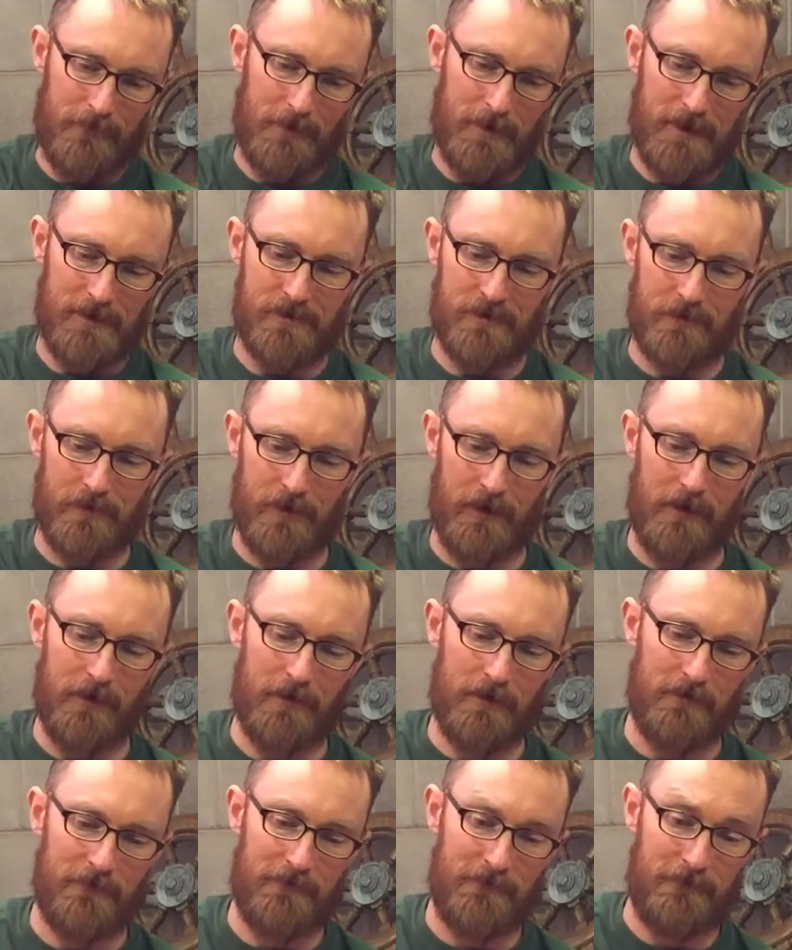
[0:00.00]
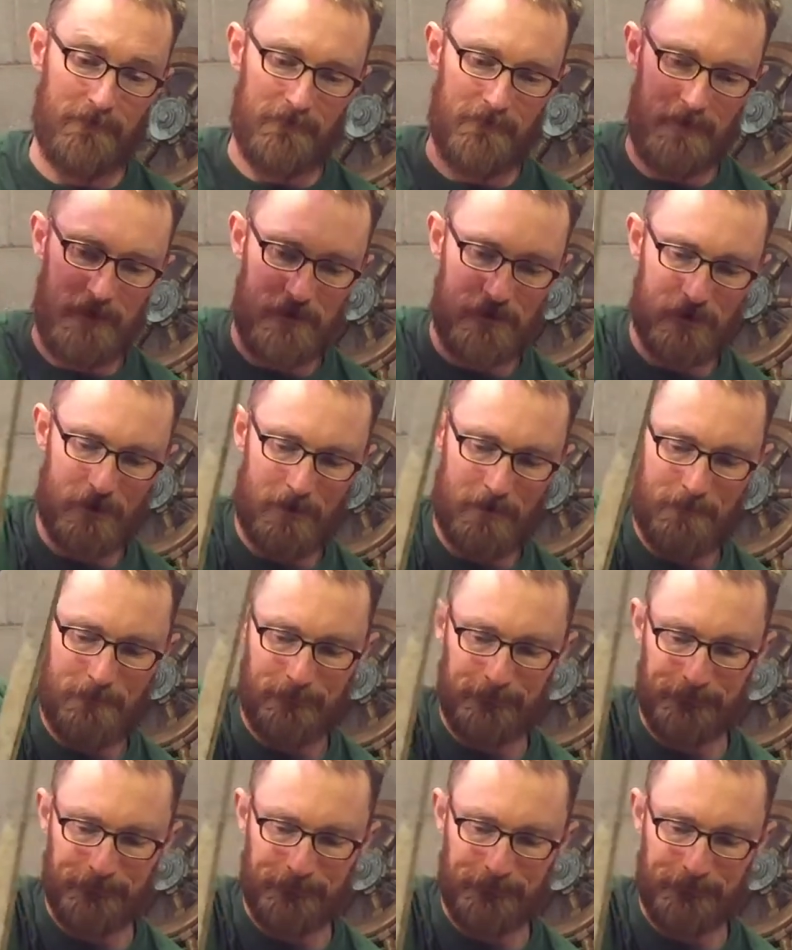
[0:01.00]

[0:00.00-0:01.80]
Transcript: That's a really good feature.